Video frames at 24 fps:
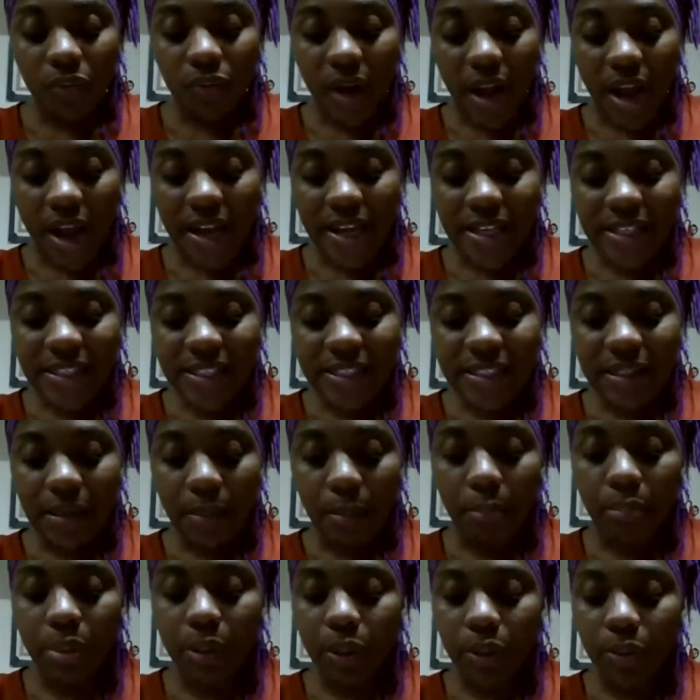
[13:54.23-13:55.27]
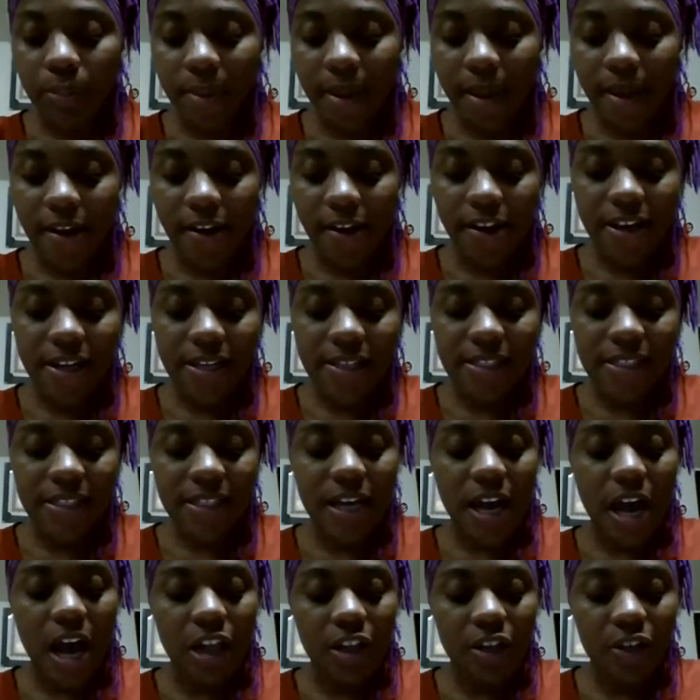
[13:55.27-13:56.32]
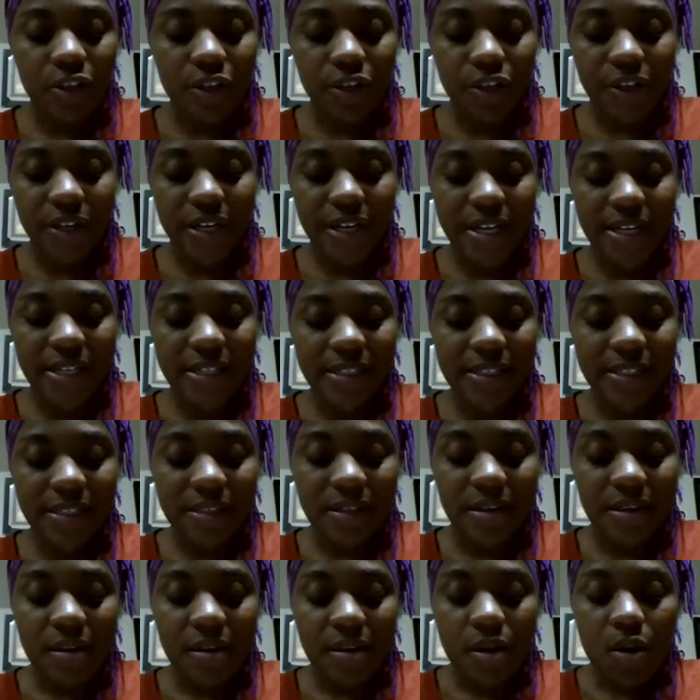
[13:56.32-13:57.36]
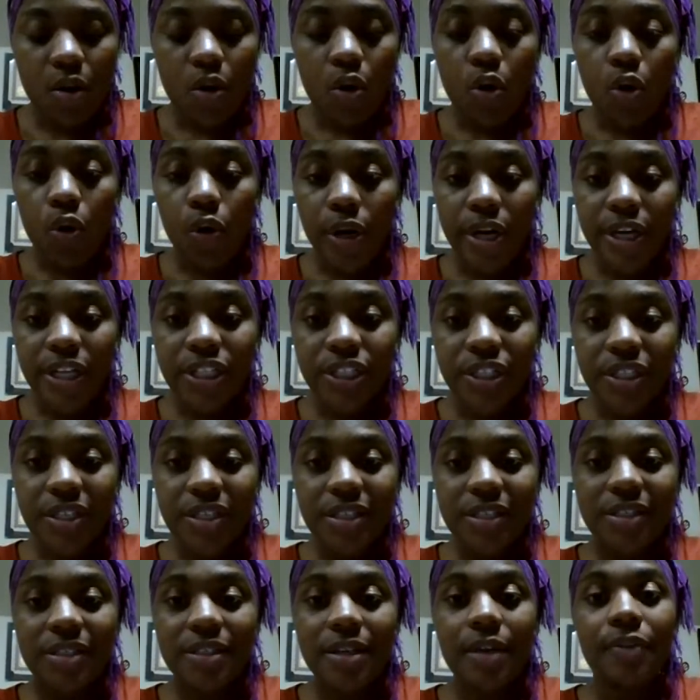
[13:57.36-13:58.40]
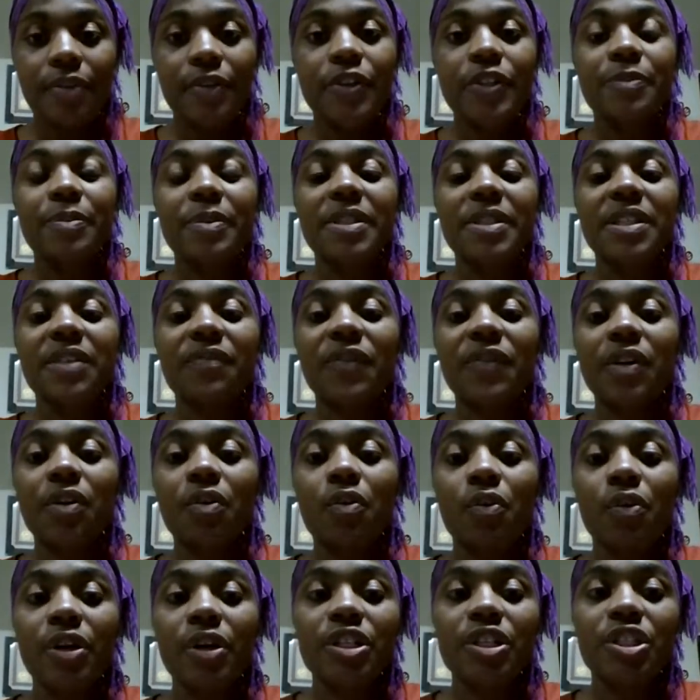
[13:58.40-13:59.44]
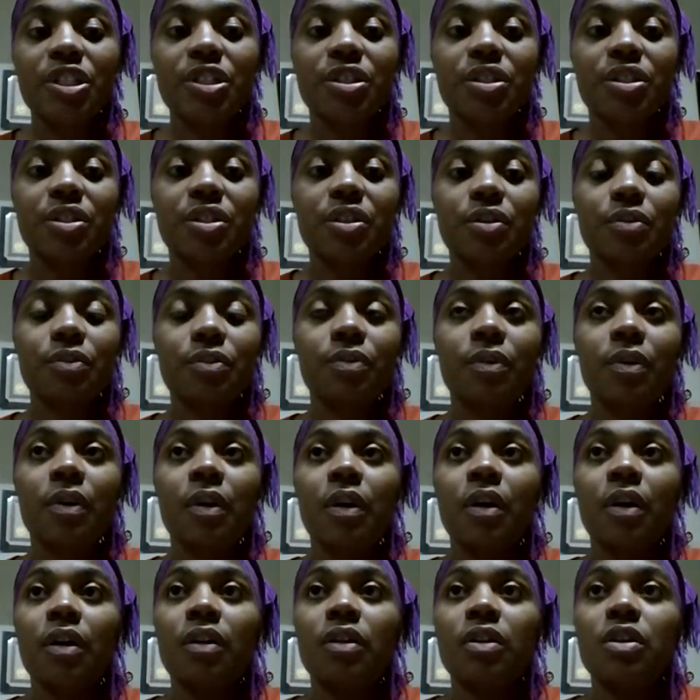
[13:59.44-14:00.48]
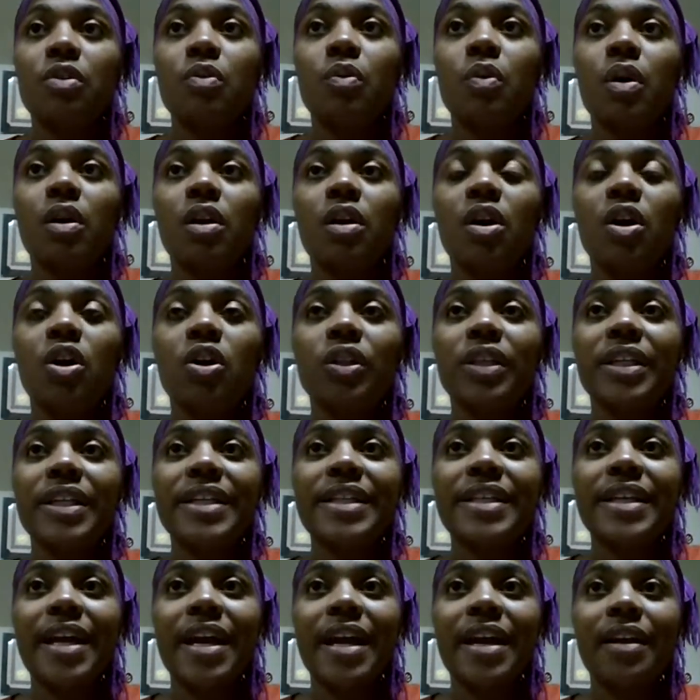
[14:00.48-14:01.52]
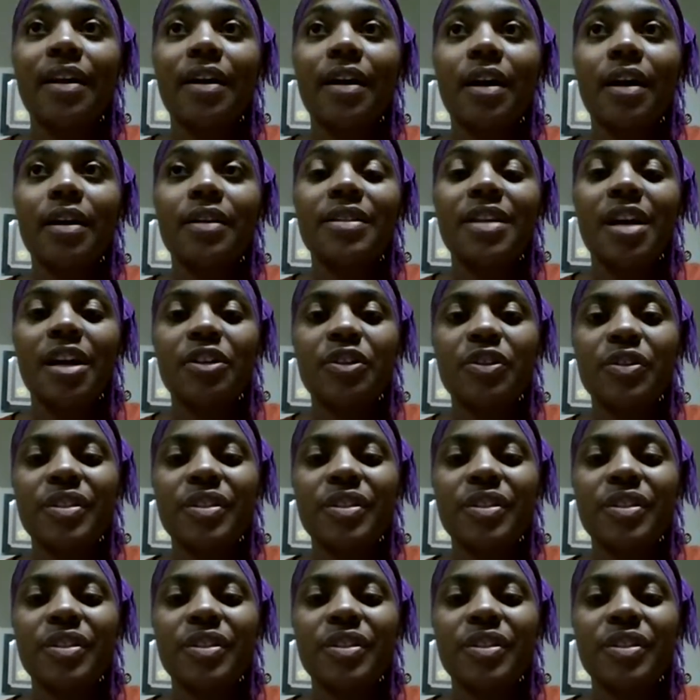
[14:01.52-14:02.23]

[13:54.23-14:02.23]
rice, blueberries, collard greens, oranges. Now there's specific oranges too. You want to only get